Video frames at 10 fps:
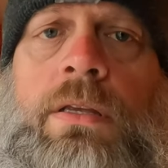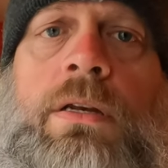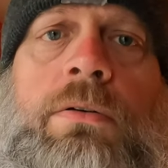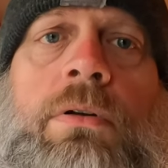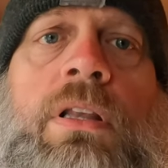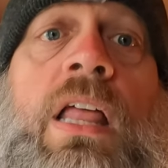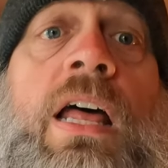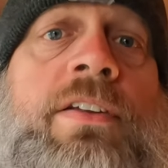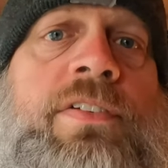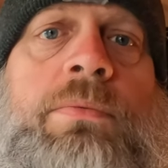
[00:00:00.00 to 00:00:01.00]
a
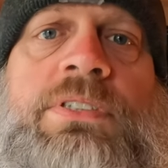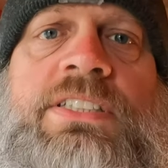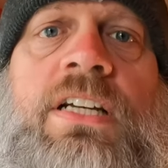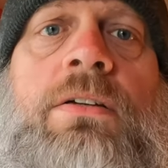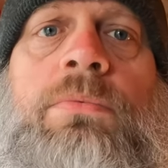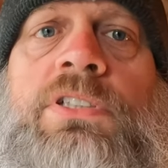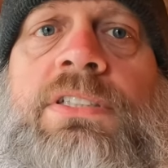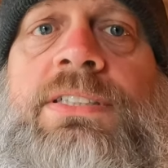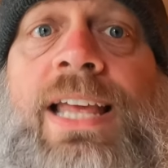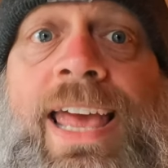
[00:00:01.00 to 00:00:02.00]
lot of it was done with
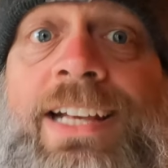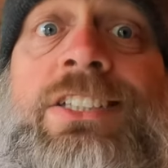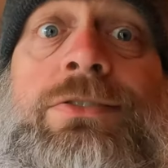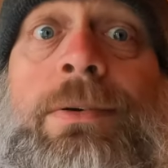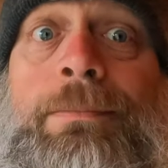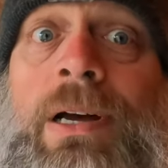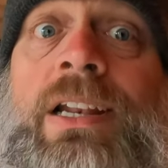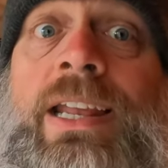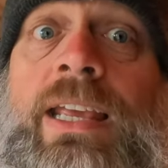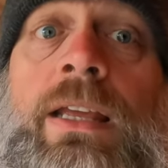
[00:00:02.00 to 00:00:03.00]
just extra
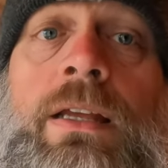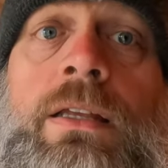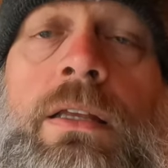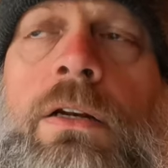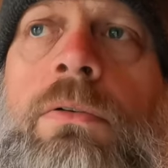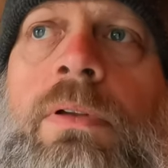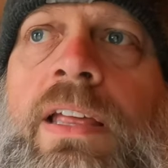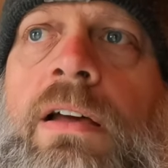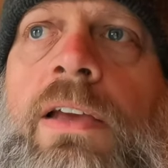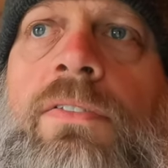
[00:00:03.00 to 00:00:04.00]
money,
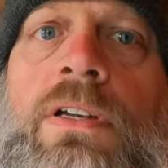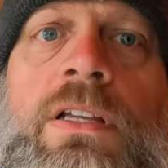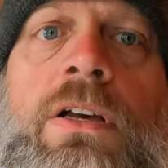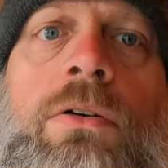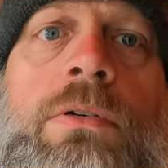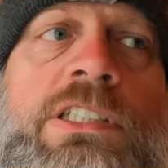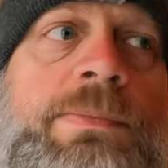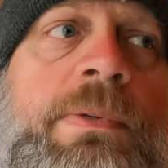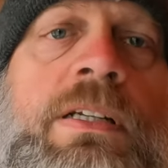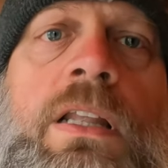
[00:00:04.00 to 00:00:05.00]
without having to go and
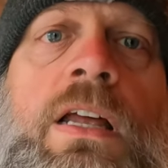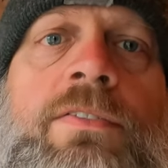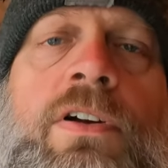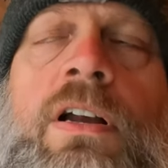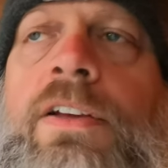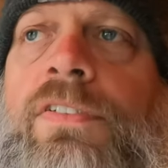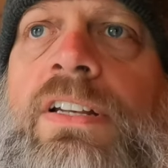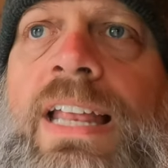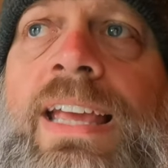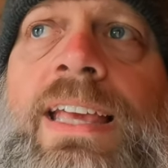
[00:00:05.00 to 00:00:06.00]
spend a lot of our
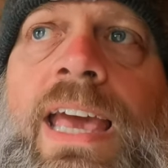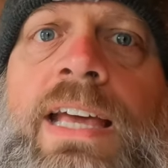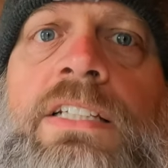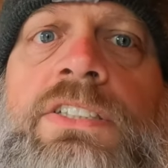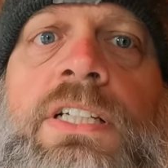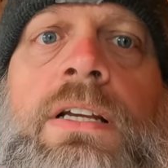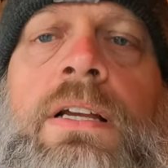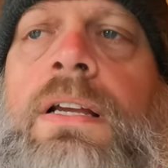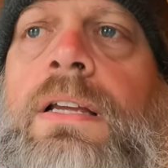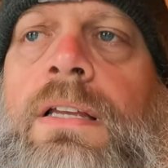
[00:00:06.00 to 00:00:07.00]
everyday cash,
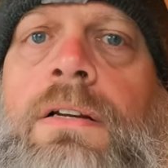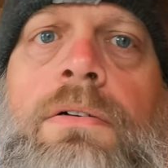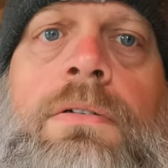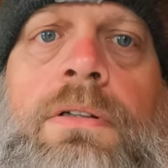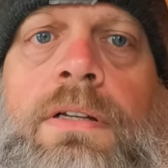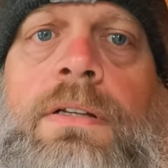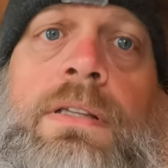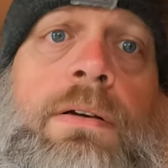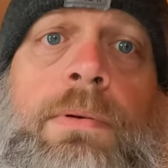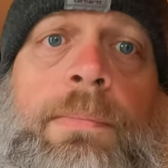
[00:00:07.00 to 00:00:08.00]

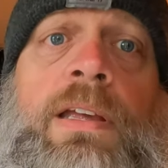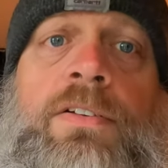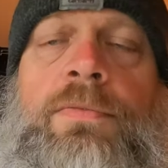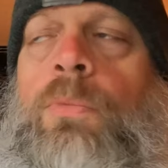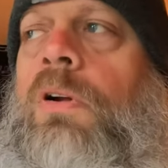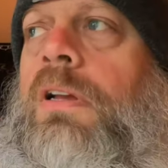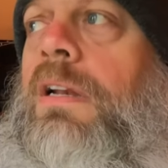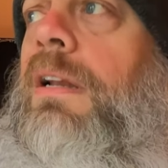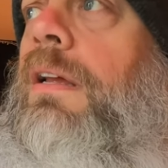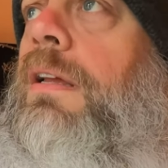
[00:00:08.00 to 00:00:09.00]
that we make from
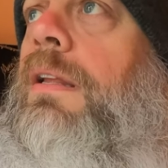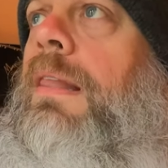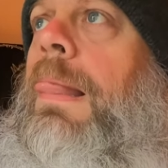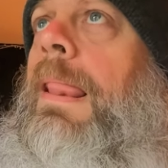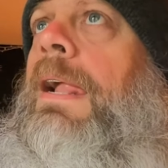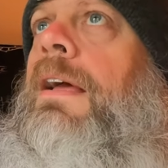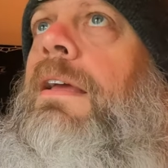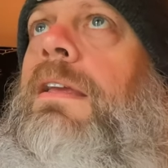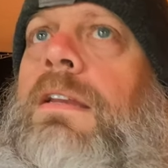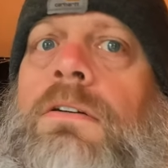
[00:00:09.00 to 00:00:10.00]
working.
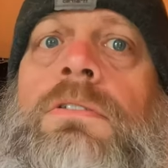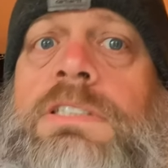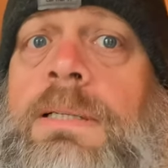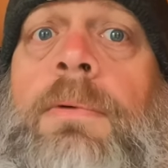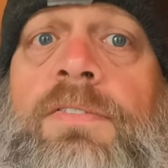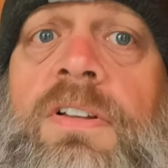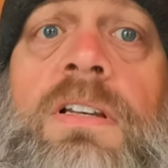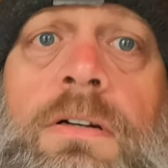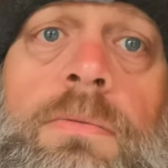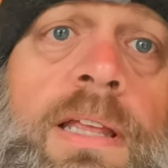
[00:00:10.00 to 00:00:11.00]
Some of it,
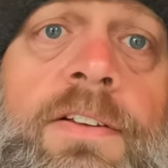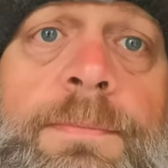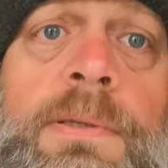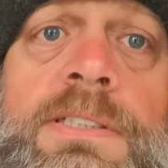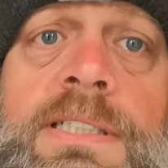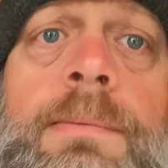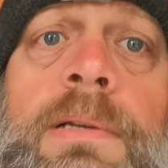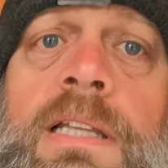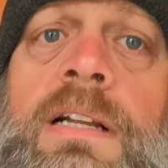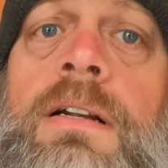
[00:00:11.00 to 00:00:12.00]
we have put some
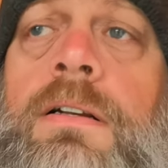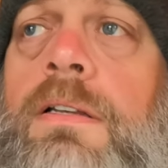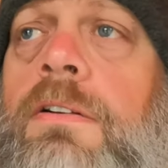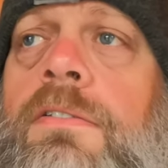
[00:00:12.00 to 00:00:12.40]
in there,